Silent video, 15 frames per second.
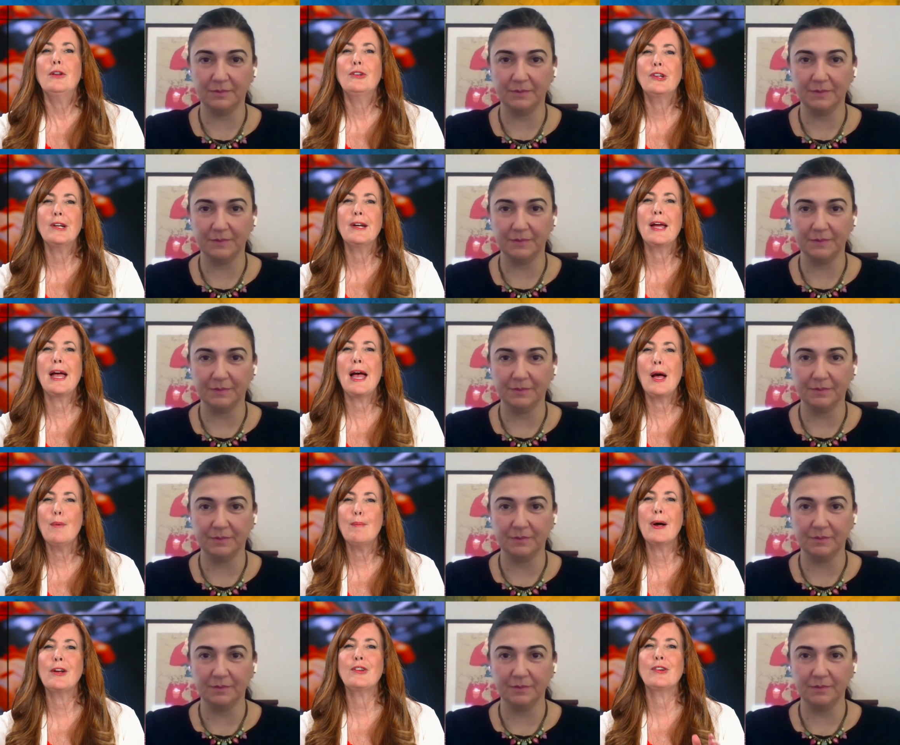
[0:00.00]
Speaker 1: Gina,
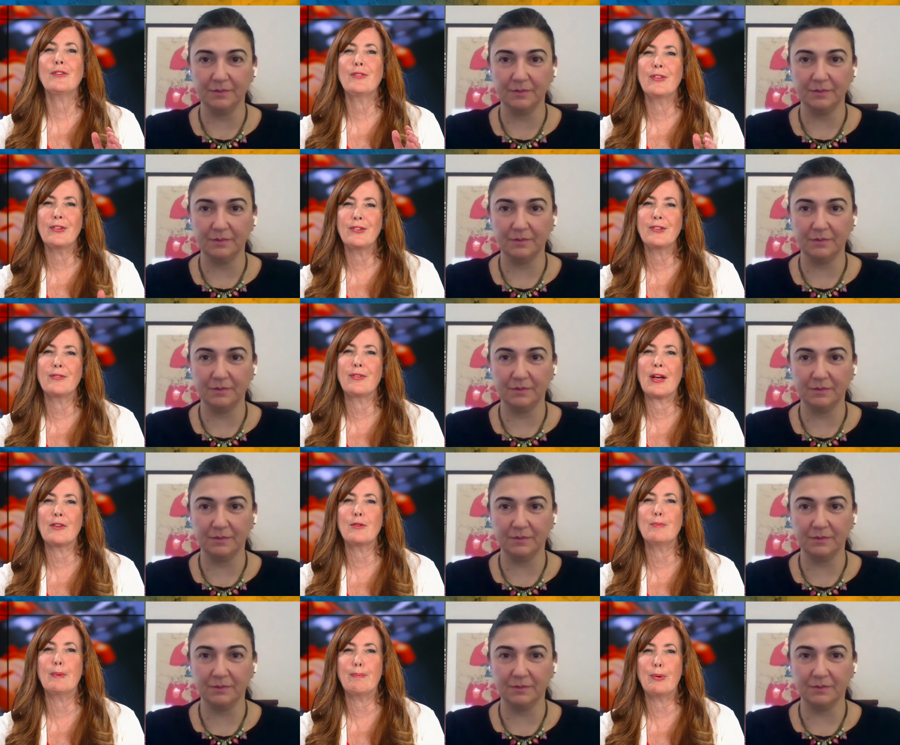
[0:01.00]
how much of this
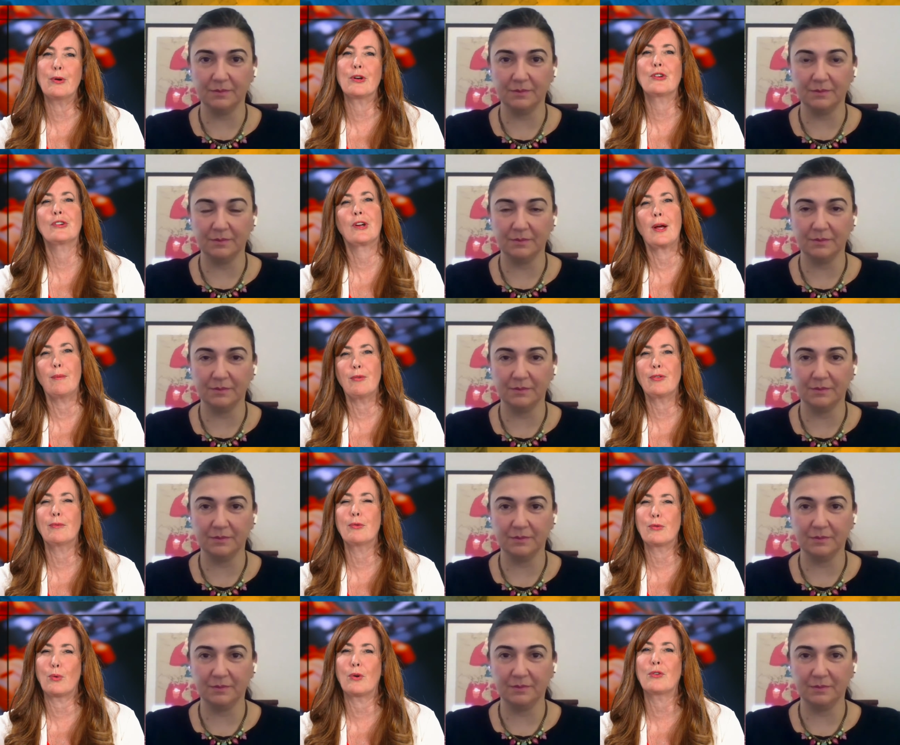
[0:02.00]
divestment push comes
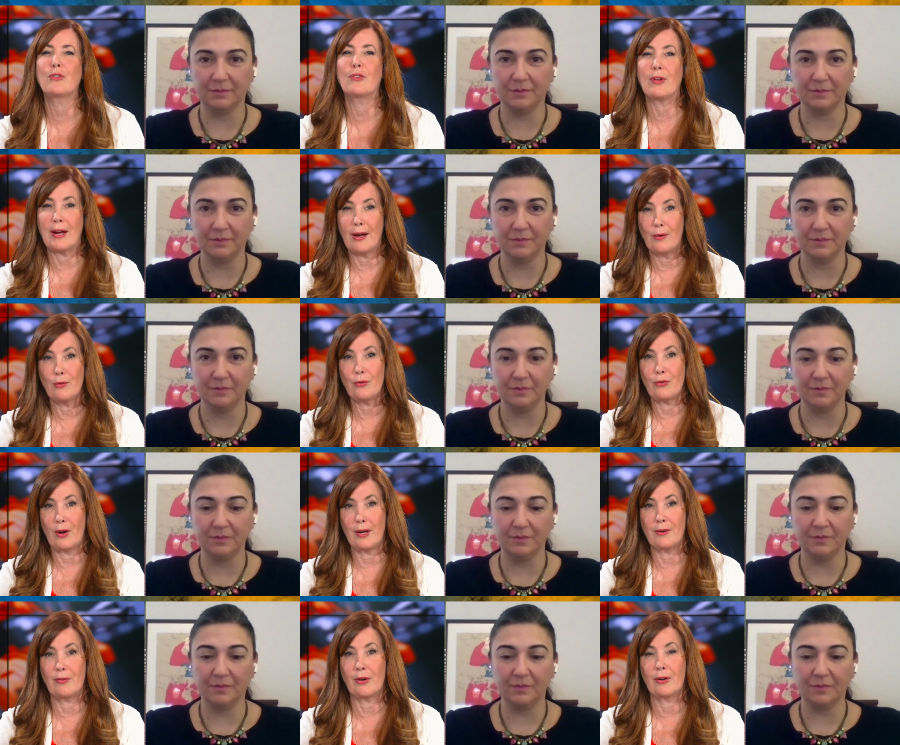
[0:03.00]
from sources
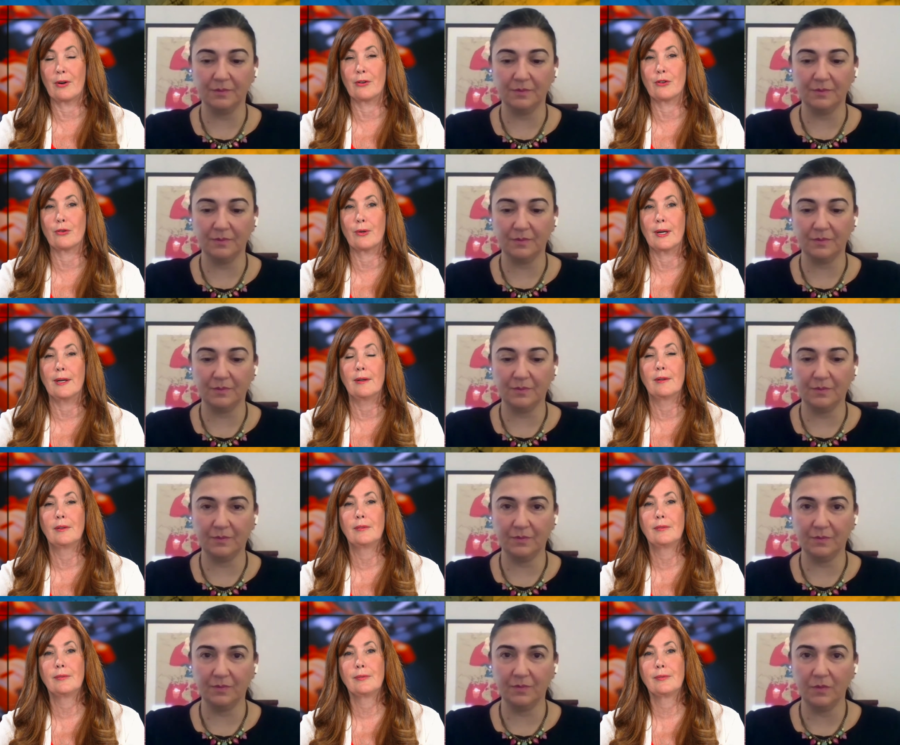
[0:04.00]
outside of our country?
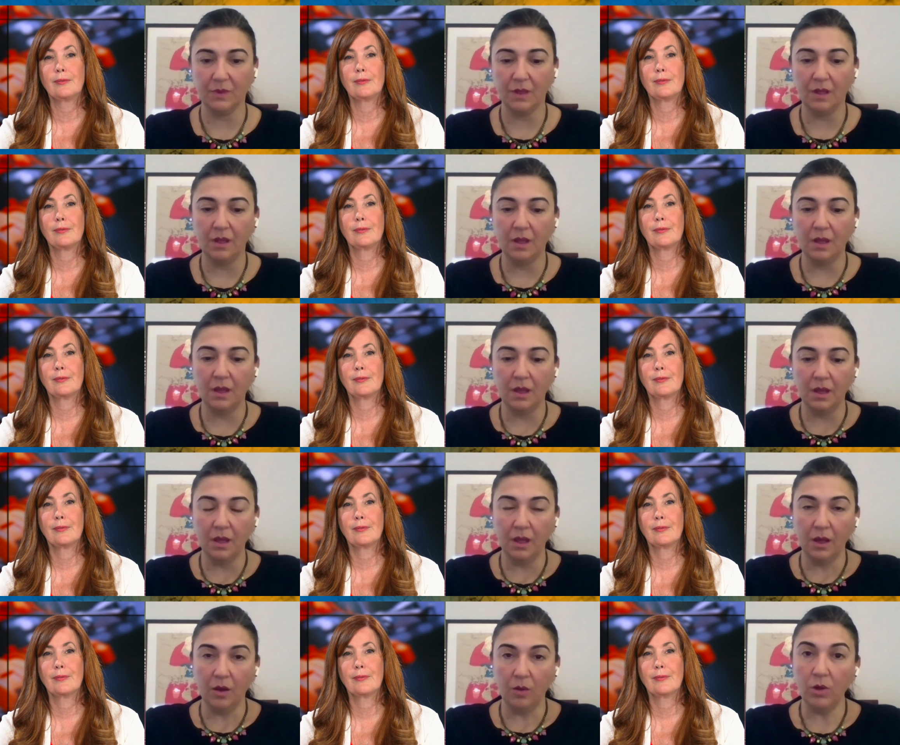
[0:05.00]

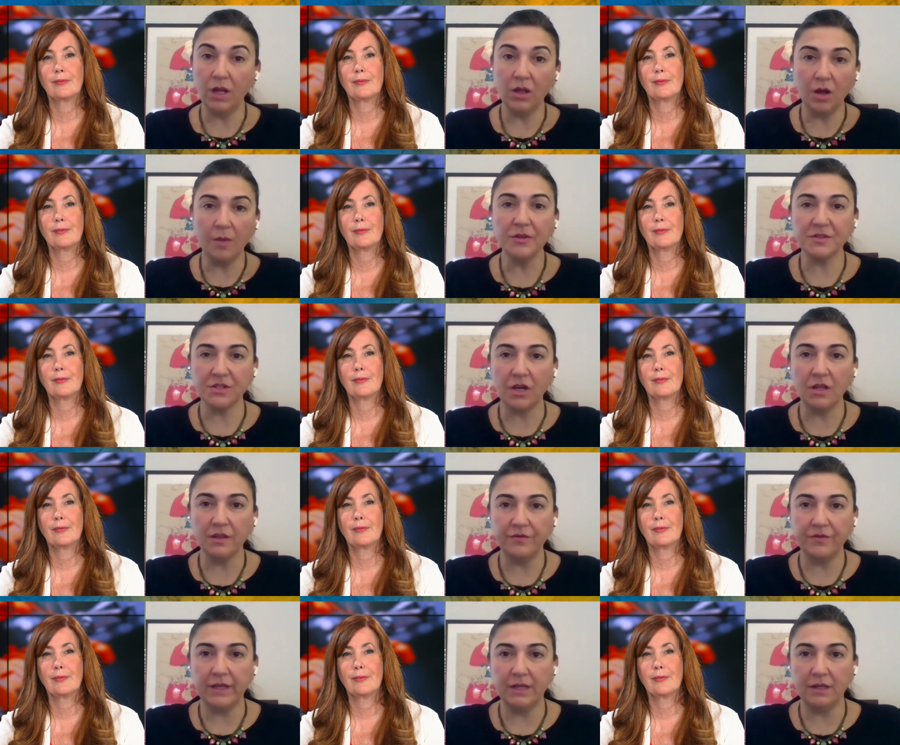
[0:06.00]
Speaker 2: Well, almost
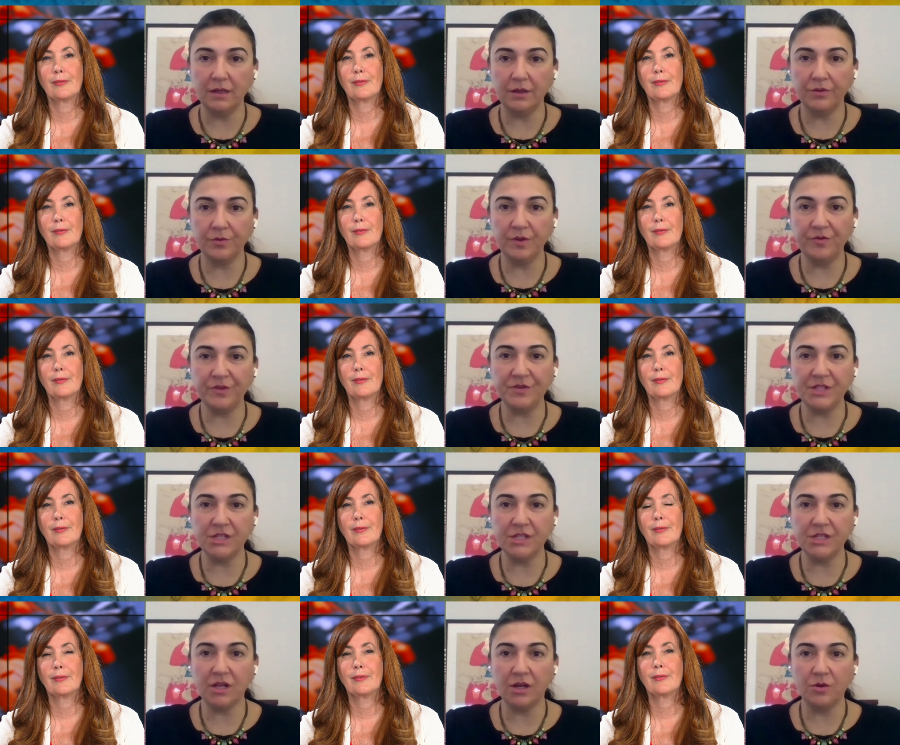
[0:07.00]
all of it.
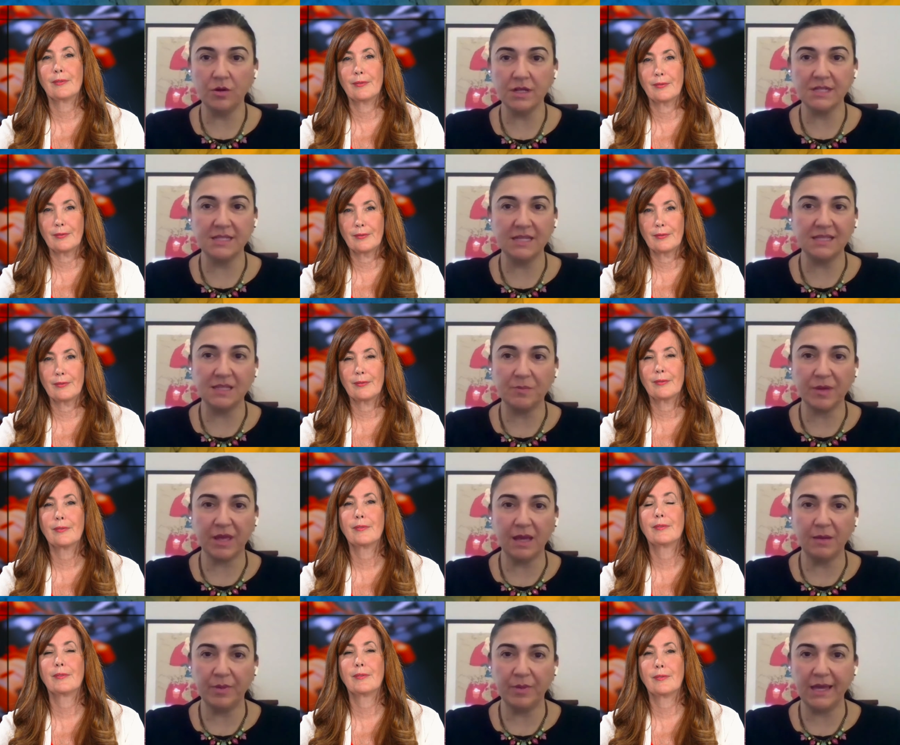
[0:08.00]
350.org sets
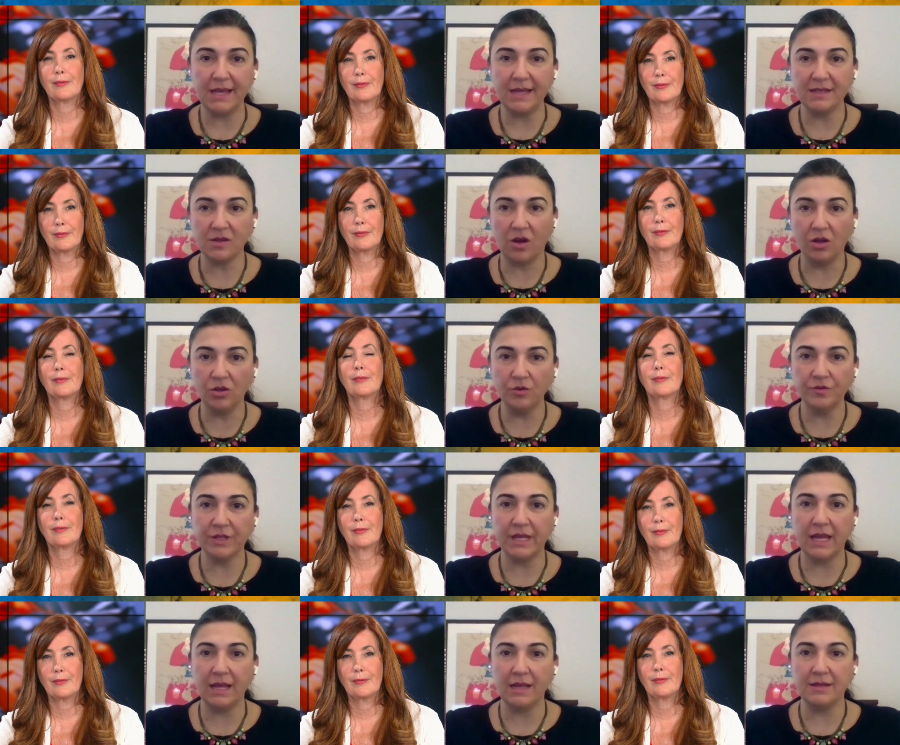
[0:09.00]
up campaigns all over
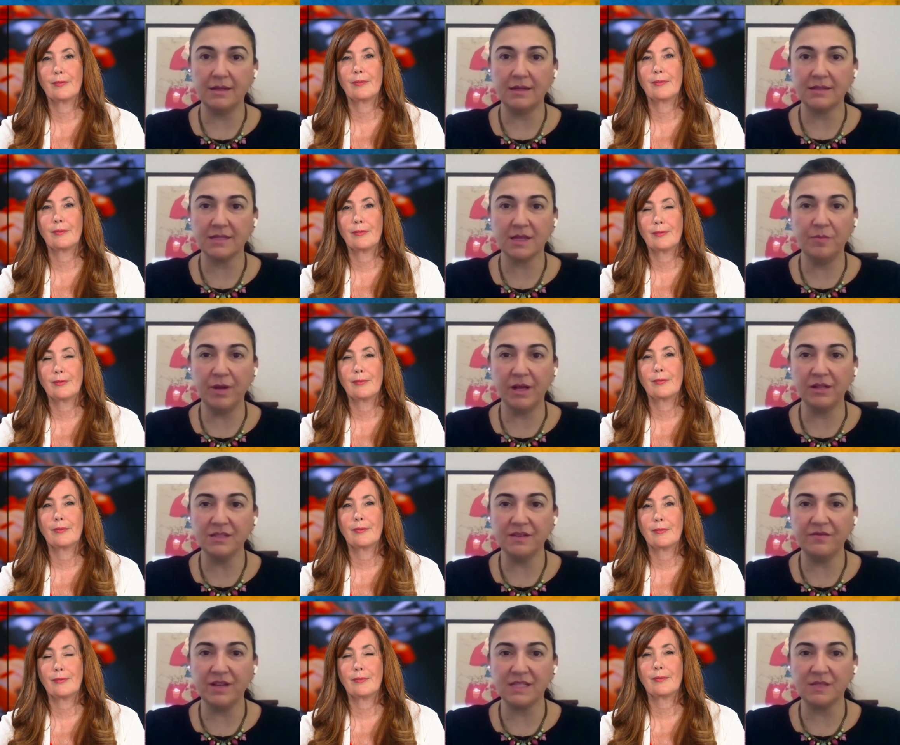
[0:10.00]
Canada to compel
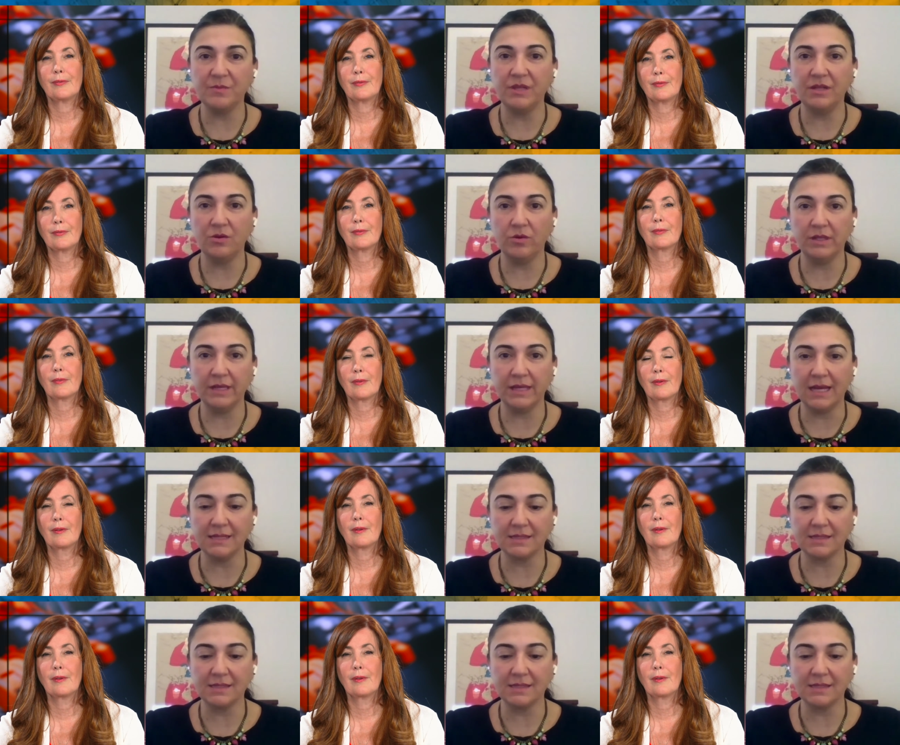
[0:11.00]
divestment in oil and gas